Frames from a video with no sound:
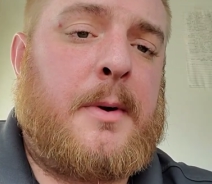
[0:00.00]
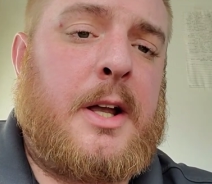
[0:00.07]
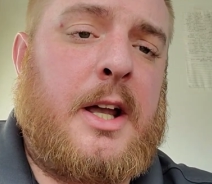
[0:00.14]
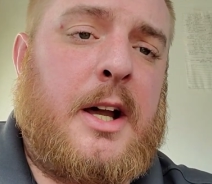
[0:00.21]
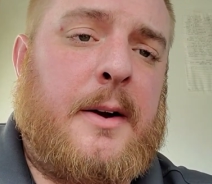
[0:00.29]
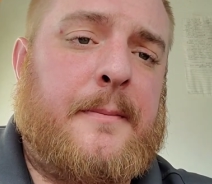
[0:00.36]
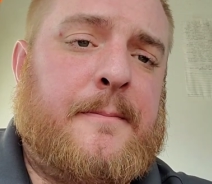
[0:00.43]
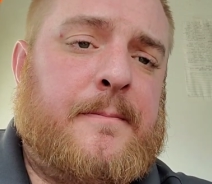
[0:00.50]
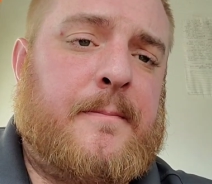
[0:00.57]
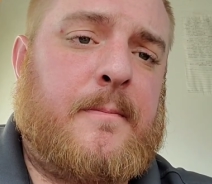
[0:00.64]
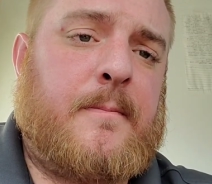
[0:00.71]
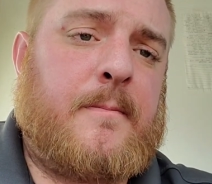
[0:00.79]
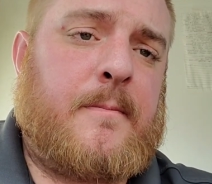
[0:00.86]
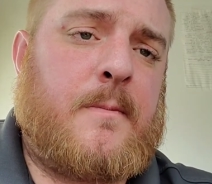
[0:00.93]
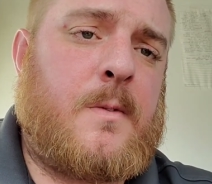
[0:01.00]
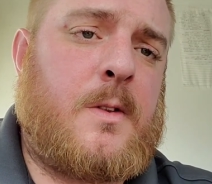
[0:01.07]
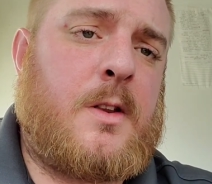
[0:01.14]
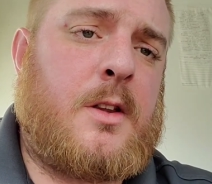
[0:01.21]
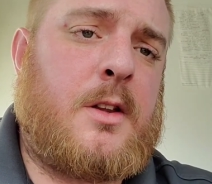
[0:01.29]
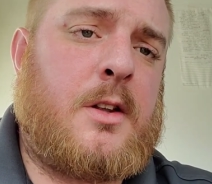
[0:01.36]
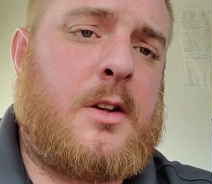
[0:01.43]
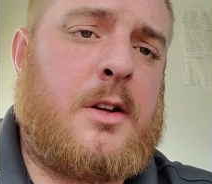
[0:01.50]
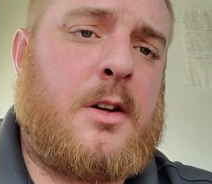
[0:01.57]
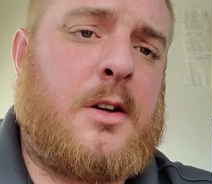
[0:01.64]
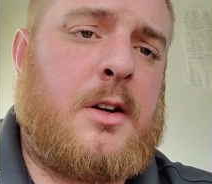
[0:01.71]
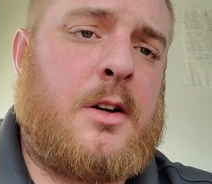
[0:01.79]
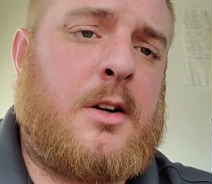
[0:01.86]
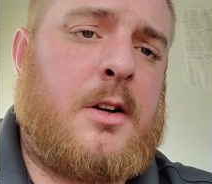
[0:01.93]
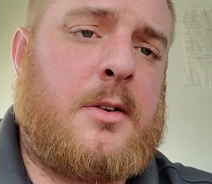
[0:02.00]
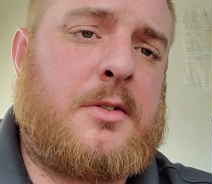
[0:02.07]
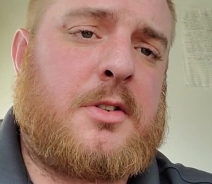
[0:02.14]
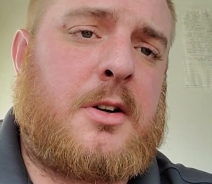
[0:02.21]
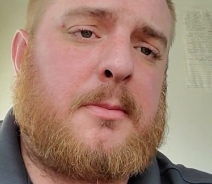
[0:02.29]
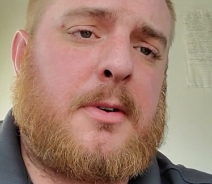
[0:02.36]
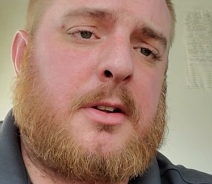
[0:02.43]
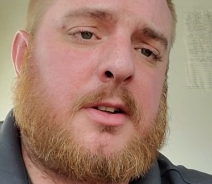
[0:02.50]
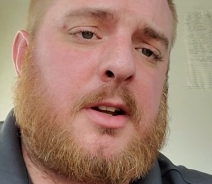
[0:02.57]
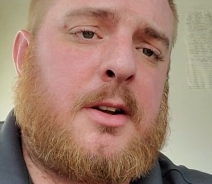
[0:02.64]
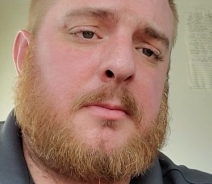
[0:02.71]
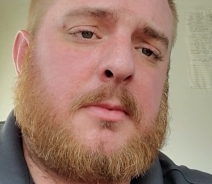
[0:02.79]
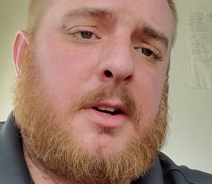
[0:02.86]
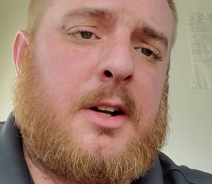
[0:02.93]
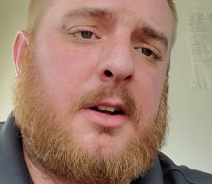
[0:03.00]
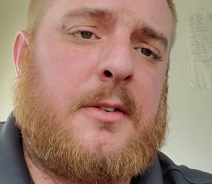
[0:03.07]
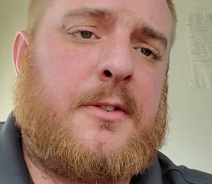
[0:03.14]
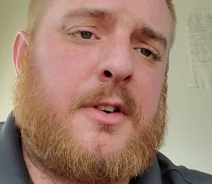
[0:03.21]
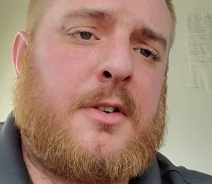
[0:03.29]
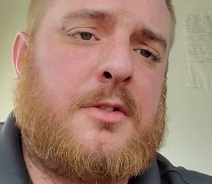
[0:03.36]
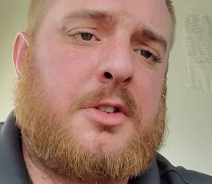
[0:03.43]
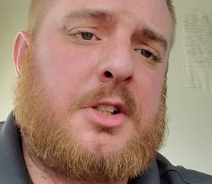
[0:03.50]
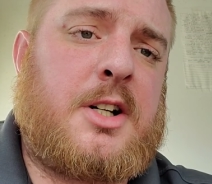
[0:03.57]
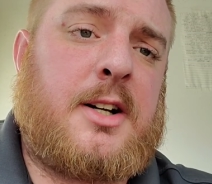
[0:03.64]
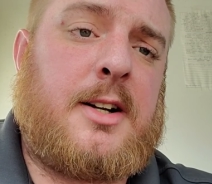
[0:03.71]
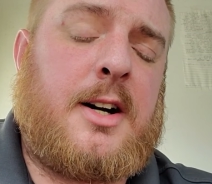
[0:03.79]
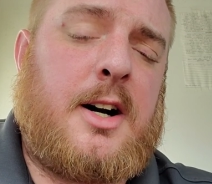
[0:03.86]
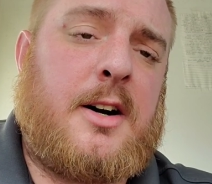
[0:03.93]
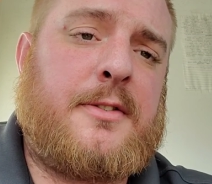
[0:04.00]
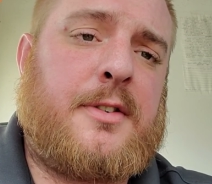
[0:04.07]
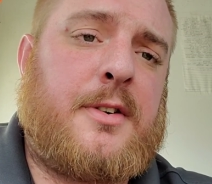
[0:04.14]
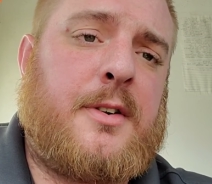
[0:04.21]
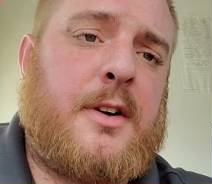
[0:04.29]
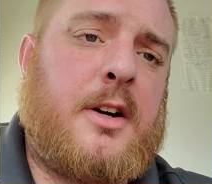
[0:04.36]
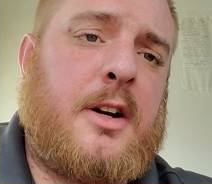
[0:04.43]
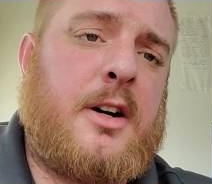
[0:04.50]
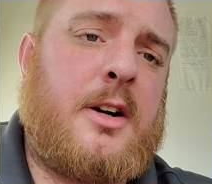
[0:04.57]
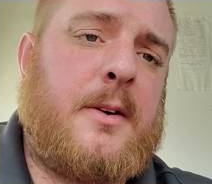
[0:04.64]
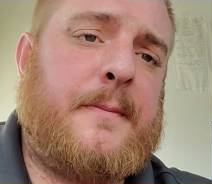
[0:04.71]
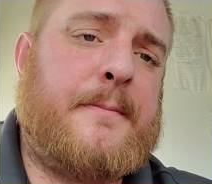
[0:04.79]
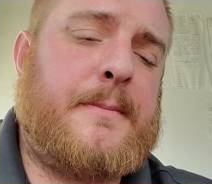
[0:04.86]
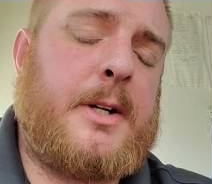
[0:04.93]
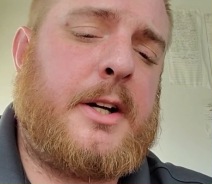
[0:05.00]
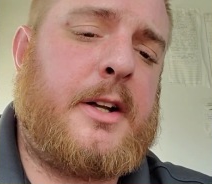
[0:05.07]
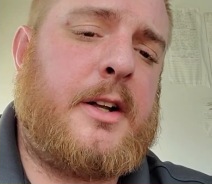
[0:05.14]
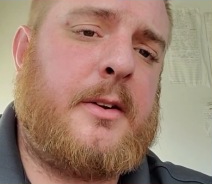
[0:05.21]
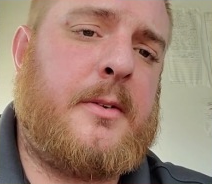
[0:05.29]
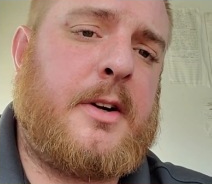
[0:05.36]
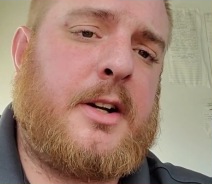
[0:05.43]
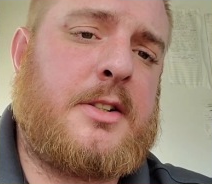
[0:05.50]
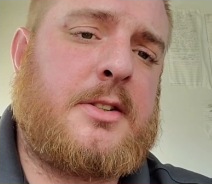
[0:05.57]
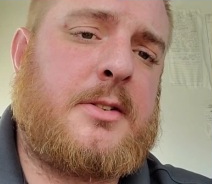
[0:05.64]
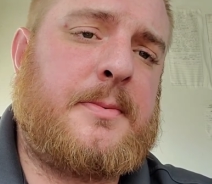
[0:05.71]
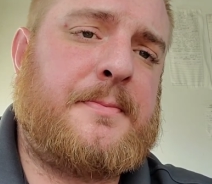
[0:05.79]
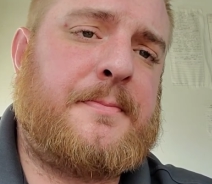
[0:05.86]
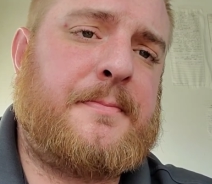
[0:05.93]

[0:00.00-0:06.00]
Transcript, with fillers: but yeah, uh, sorry about that. My phone is cut off. Um, but anyways,